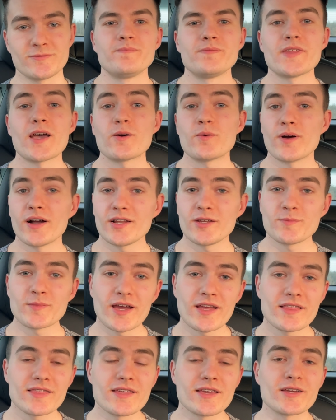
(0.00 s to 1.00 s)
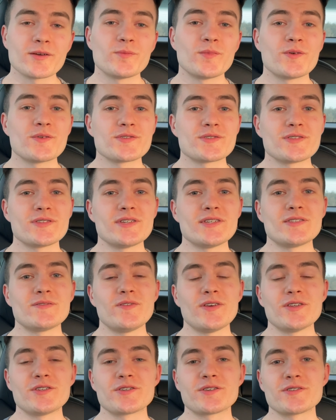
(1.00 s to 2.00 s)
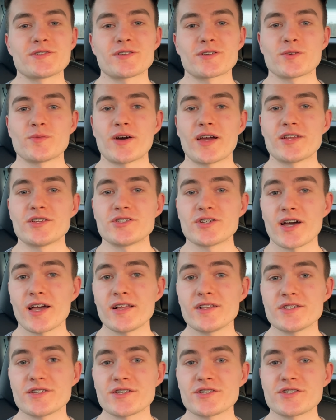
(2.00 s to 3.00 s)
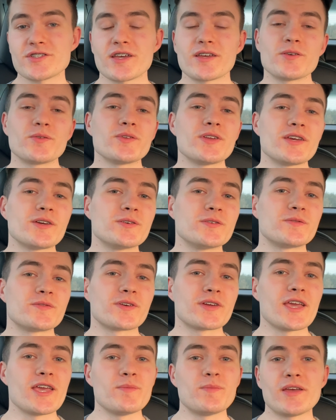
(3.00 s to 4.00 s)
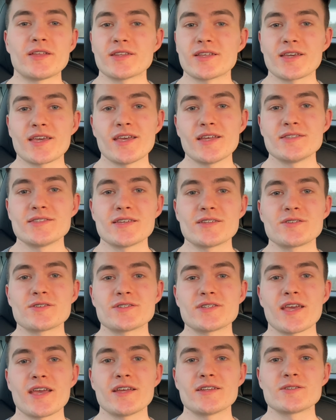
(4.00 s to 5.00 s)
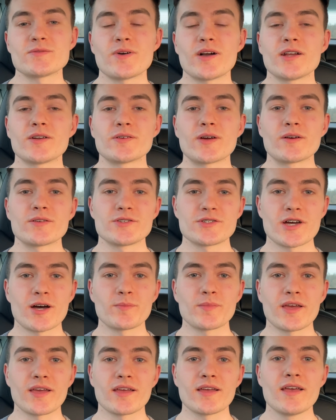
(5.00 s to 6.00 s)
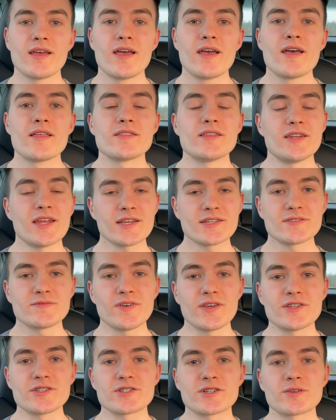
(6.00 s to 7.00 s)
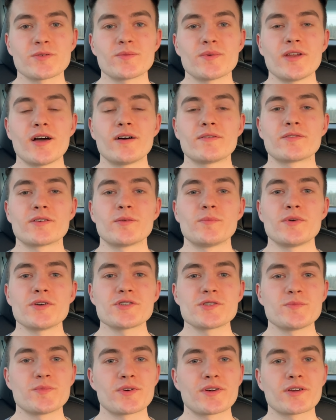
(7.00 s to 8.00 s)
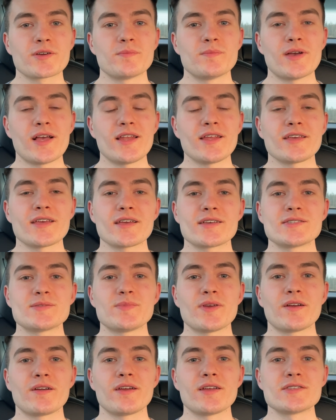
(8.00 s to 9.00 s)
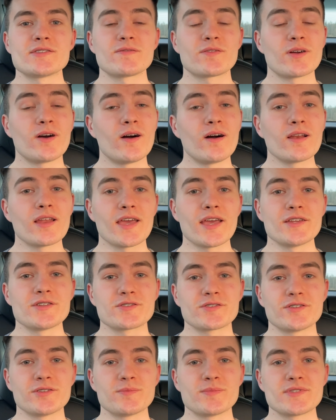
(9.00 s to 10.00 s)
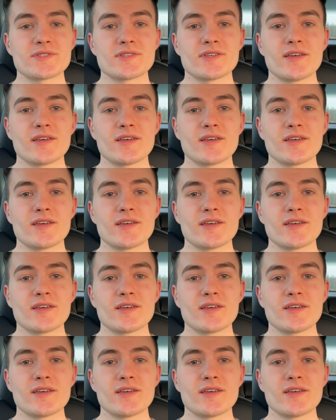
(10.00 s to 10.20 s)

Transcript: Now, while you might think most of these features are quite childish and only good for keeping the kids entertained while you're out shopping, the next feature will offer a much more compelling experience for all age groups,